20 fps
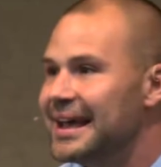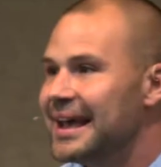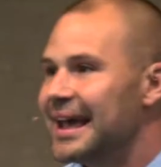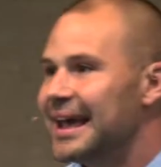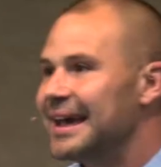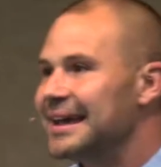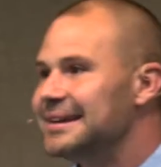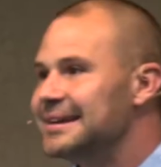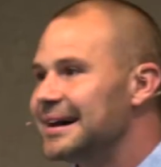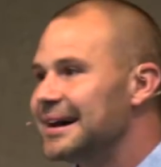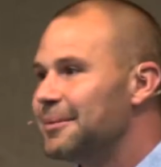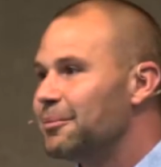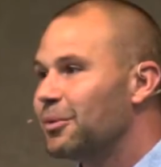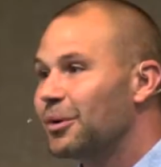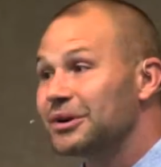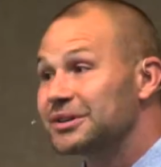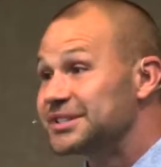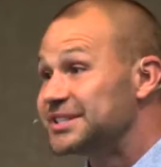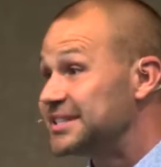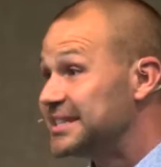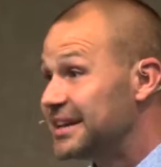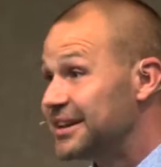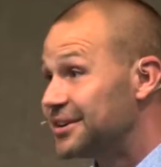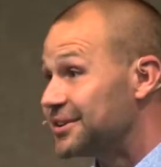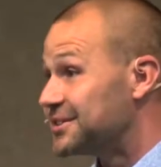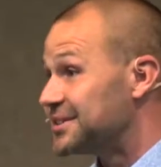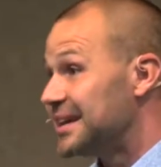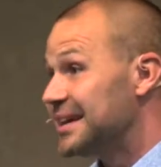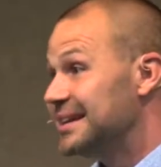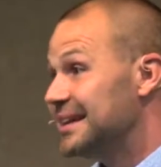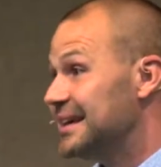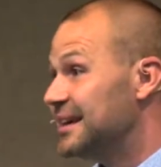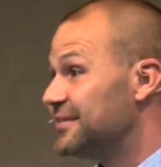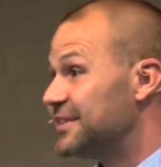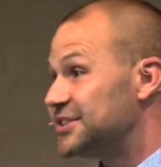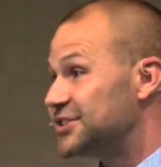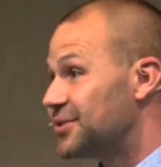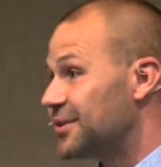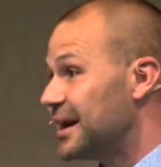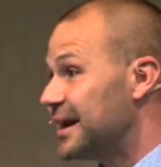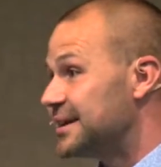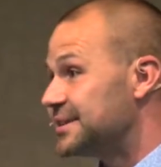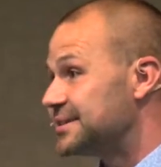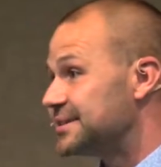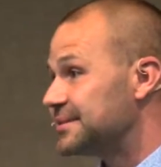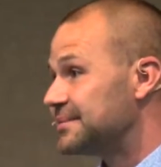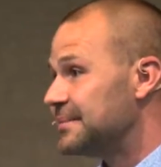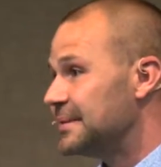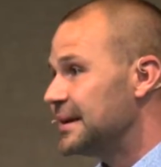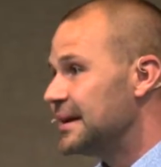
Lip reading: and we're sinners in need of his grace.